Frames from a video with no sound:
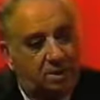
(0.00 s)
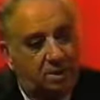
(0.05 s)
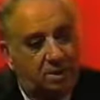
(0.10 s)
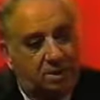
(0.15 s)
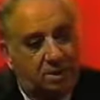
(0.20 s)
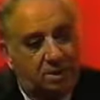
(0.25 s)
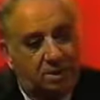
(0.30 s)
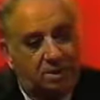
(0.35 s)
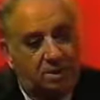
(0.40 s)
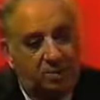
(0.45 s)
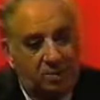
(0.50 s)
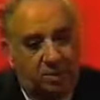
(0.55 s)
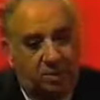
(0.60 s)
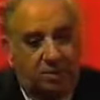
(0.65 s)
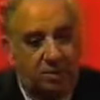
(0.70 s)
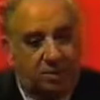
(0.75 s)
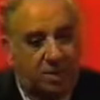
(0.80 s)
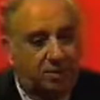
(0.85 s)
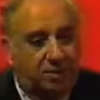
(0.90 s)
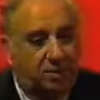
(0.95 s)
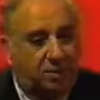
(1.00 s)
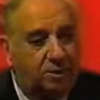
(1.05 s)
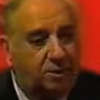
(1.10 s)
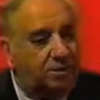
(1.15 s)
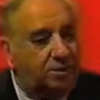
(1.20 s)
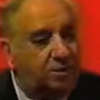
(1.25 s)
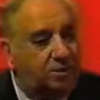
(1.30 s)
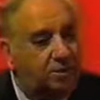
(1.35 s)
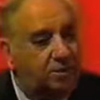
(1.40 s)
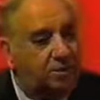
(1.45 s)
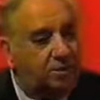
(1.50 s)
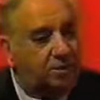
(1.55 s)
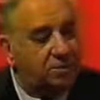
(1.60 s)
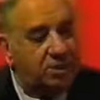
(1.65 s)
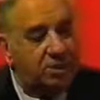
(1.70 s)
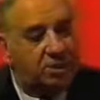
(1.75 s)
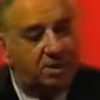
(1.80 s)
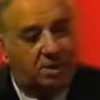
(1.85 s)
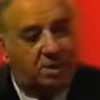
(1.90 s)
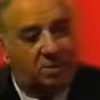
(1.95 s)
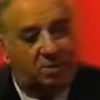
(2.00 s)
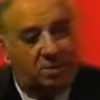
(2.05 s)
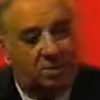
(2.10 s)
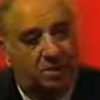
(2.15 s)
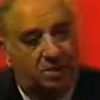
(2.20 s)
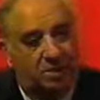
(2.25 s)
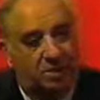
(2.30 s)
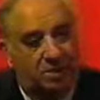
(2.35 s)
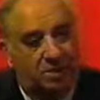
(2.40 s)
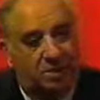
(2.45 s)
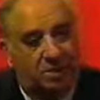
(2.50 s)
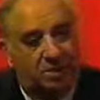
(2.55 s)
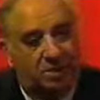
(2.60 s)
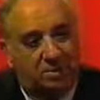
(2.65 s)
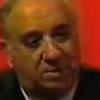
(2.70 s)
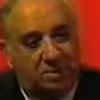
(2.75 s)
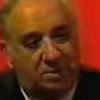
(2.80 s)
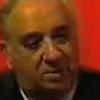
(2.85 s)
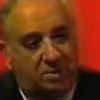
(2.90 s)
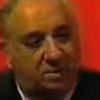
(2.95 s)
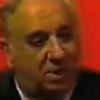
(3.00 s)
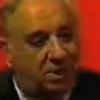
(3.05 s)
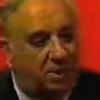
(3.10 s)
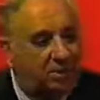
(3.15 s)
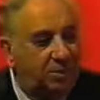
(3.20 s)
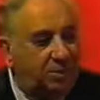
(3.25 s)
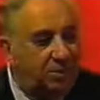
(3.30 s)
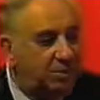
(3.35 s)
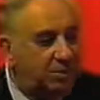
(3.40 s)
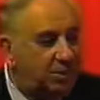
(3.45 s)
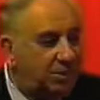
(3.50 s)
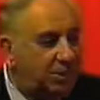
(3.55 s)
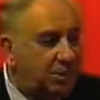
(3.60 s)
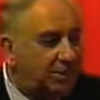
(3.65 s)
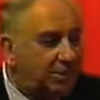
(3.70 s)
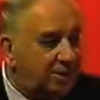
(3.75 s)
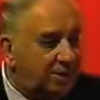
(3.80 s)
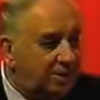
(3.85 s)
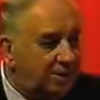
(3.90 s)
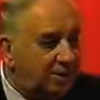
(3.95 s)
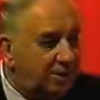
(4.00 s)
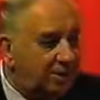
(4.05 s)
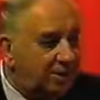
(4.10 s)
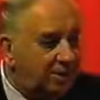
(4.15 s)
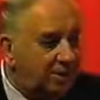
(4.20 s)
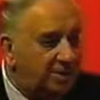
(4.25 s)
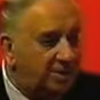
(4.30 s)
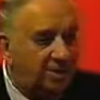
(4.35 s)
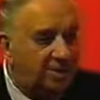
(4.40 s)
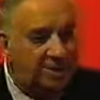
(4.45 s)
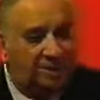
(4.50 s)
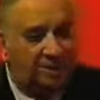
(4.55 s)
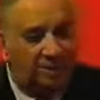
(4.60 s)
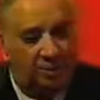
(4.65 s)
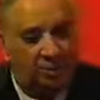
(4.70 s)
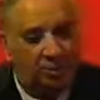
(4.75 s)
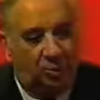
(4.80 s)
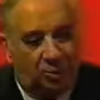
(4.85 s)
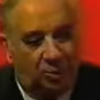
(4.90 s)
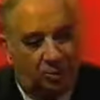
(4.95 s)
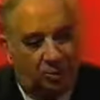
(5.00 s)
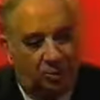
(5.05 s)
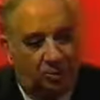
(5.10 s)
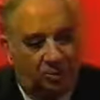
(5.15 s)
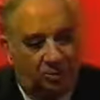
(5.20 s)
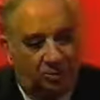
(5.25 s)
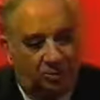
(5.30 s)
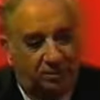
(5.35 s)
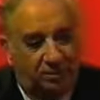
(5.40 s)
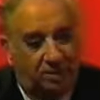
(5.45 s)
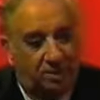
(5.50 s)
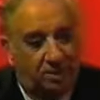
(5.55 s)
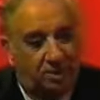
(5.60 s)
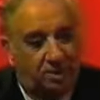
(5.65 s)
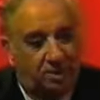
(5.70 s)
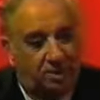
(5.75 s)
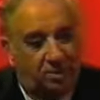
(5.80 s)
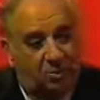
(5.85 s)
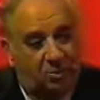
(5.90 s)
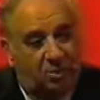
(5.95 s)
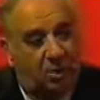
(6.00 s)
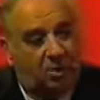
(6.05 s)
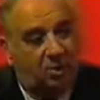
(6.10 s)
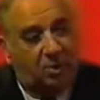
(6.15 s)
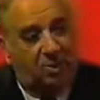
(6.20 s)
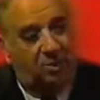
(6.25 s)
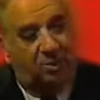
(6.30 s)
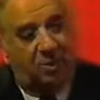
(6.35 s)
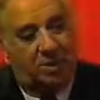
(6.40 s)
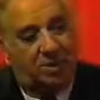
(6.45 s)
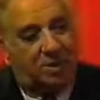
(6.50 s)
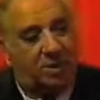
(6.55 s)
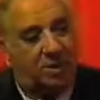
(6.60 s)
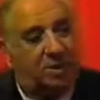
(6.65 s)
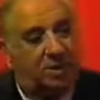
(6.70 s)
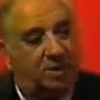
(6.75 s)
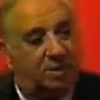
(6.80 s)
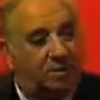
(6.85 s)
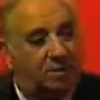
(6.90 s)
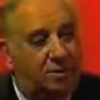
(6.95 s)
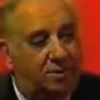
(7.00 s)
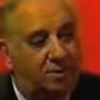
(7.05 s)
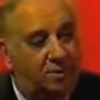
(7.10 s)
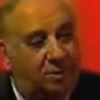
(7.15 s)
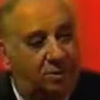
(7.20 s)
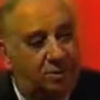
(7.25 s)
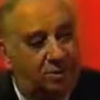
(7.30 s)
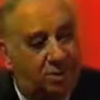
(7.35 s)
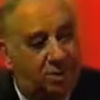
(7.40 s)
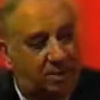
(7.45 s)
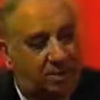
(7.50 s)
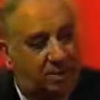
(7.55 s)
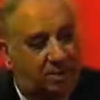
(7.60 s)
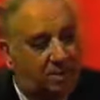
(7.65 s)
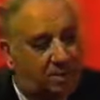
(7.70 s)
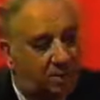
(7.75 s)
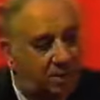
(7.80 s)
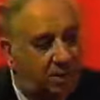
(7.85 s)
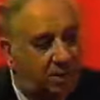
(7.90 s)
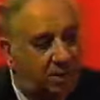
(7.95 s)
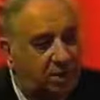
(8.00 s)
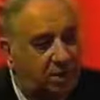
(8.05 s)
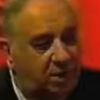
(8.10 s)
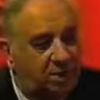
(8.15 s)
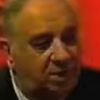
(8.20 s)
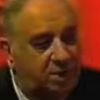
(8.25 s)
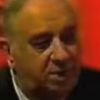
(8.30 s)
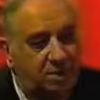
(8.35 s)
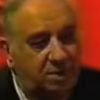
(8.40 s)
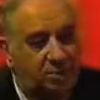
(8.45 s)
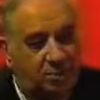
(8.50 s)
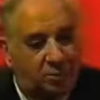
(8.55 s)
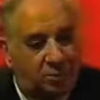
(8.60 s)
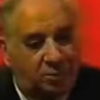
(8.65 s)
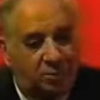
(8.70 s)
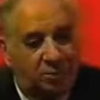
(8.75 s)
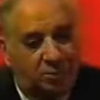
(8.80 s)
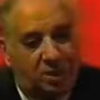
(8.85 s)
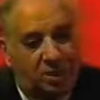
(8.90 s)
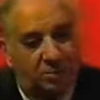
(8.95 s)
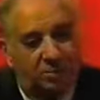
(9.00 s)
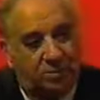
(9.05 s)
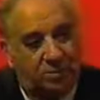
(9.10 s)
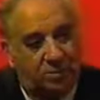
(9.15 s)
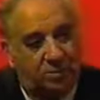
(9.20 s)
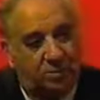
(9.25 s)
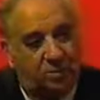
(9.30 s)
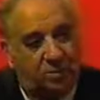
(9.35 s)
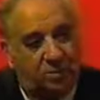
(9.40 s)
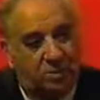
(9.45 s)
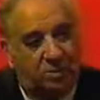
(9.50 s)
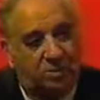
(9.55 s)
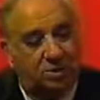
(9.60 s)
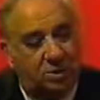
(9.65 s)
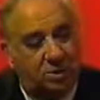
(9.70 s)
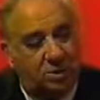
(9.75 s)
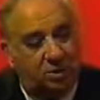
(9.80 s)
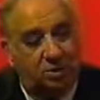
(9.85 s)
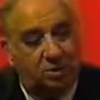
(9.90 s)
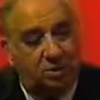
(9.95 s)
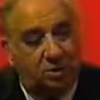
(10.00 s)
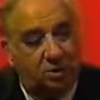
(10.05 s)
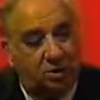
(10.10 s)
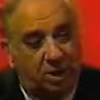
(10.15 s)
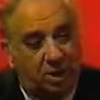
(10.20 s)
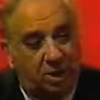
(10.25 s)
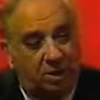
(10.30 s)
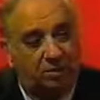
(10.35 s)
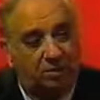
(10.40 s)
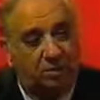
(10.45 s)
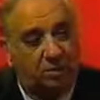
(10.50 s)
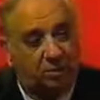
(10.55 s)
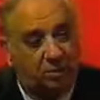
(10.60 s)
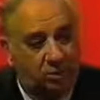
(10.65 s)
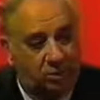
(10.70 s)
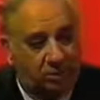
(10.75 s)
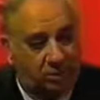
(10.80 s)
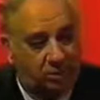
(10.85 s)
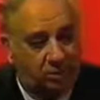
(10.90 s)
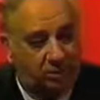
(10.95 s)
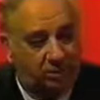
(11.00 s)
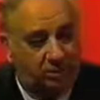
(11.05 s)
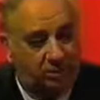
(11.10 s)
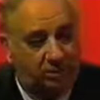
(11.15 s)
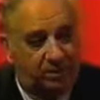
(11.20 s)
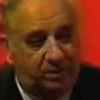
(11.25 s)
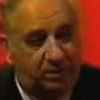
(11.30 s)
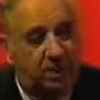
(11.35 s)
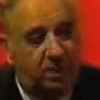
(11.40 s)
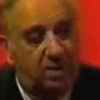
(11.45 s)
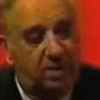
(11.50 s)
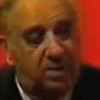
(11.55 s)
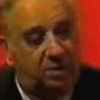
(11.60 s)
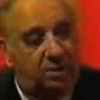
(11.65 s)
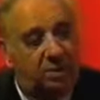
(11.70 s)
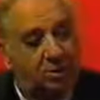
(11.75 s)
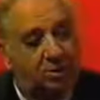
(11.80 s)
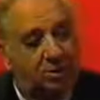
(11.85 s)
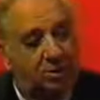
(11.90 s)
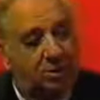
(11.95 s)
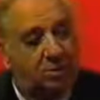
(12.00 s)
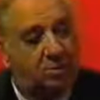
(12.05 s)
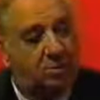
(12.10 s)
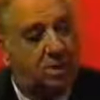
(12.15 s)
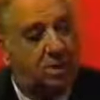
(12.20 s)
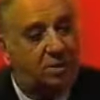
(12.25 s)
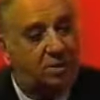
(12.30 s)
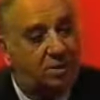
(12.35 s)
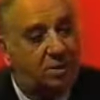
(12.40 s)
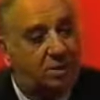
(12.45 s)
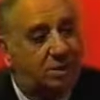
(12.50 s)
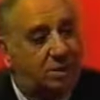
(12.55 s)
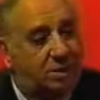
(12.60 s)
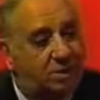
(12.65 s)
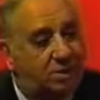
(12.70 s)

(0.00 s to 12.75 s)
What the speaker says: Now, the people out there listening to us right now are probably saying, come on, what are you talking about, a werewolf? Well, I think by the end of this program, they'll realize that Bill Ramsey was a real-life werewolf. But it was Lorraine, really, that